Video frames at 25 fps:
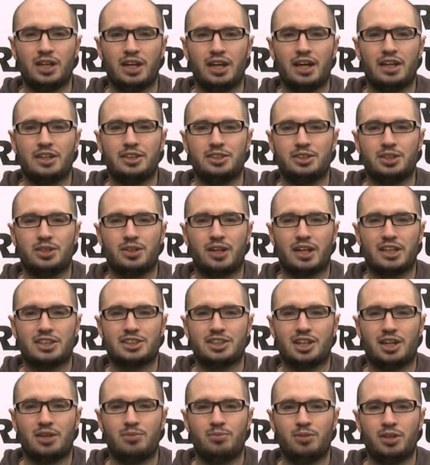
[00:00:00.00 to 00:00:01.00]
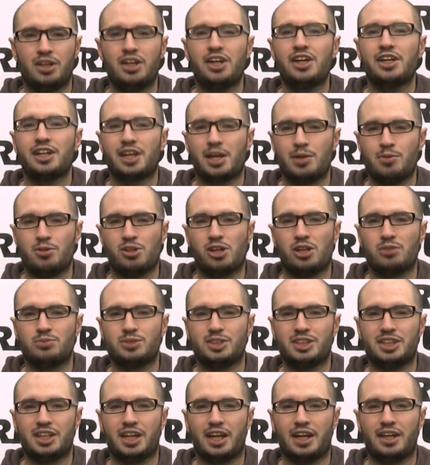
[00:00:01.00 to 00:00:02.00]
and until next time, keep your arms
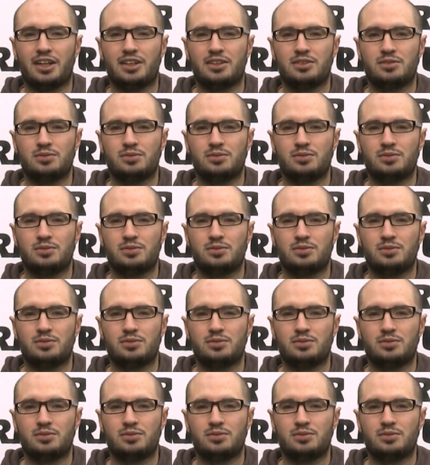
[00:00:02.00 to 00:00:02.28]
in the air.